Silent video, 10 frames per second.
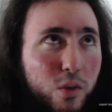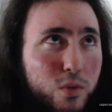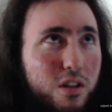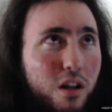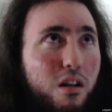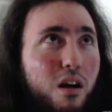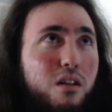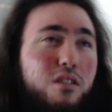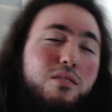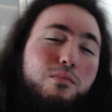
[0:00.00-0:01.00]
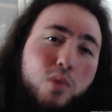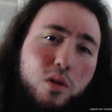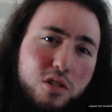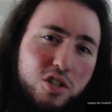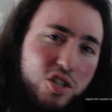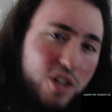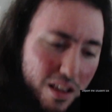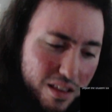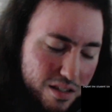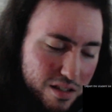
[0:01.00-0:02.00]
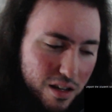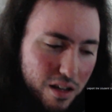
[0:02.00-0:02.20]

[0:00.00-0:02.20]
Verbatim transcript: It was all ours. Bullshit.